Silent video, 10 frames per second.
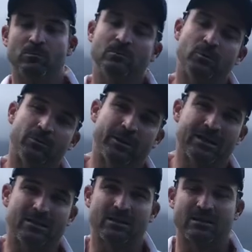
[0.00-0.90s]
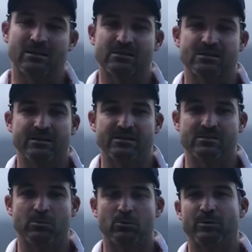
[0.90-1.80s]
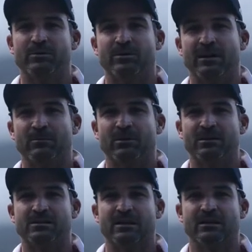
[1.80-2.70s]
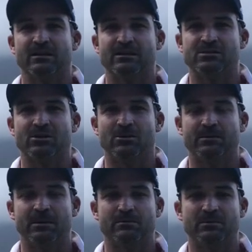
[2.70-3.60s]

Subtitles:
With a wicket like this, there is a ball with your name on it, and so be it.